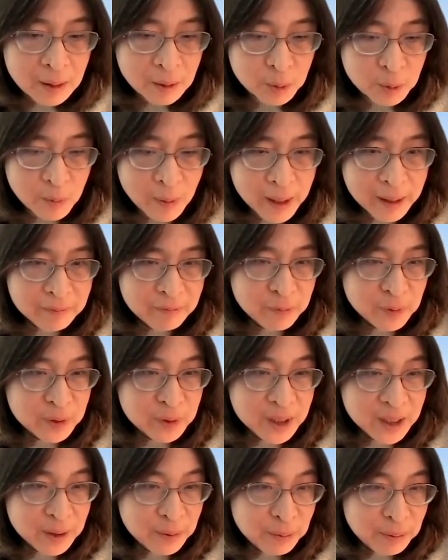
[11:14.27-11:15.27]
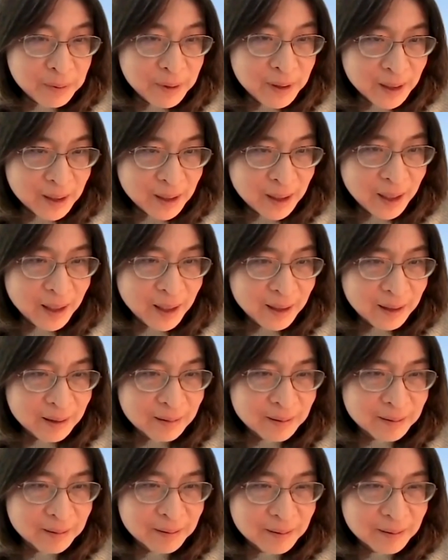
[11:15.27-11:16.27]
run for D3,
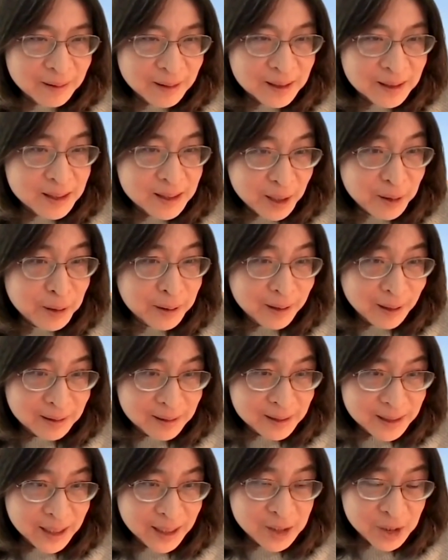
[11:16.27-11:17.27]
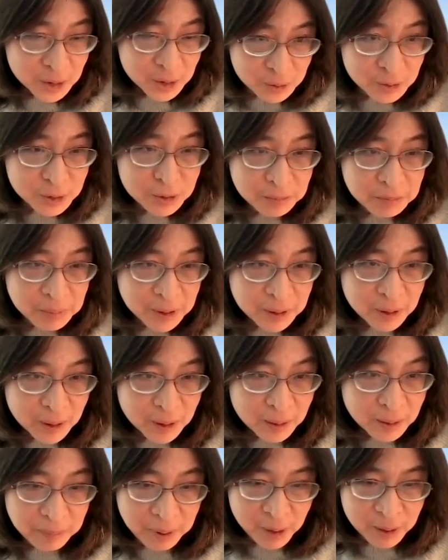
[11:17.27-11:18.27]
and the Diridon station used to be
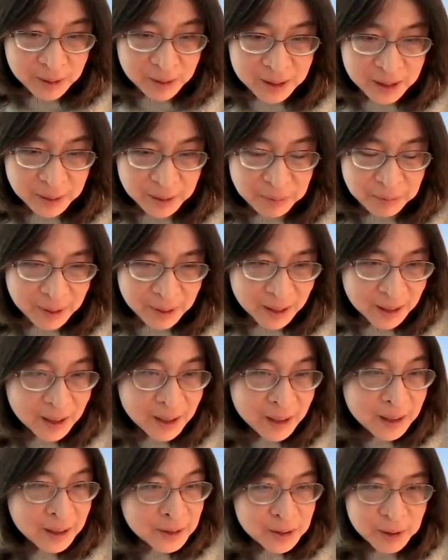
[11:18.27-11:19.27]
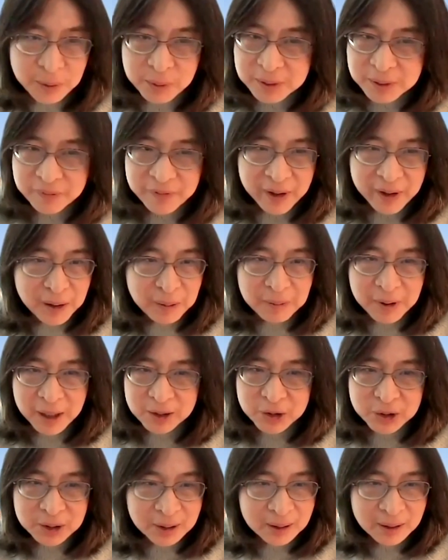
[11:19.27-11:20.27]
part of D3. So it was very
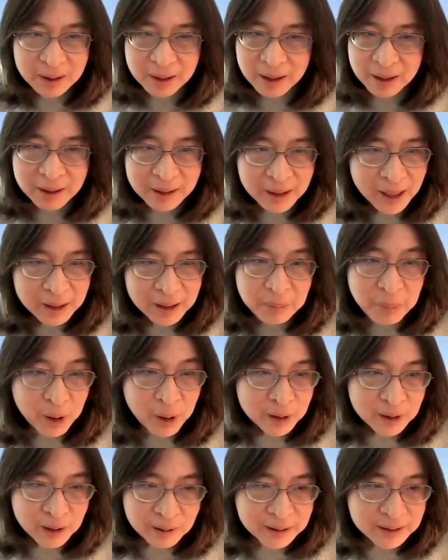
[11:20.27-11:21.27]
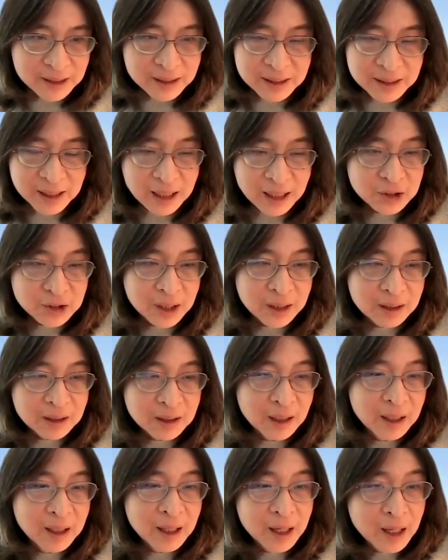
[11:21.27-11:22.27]
much kind of part of our discussion,
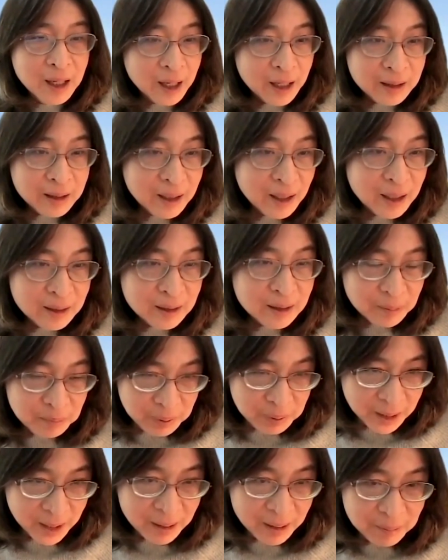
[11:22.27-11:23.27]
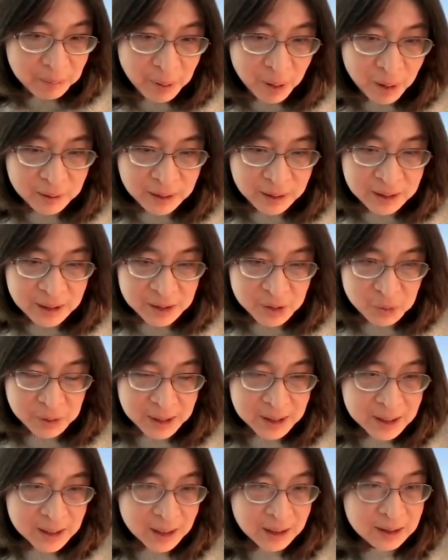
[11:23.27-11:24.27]
and then it became part of
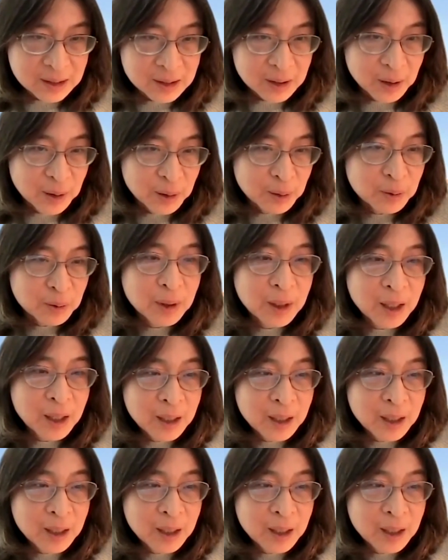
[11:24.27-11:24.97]
District 6. So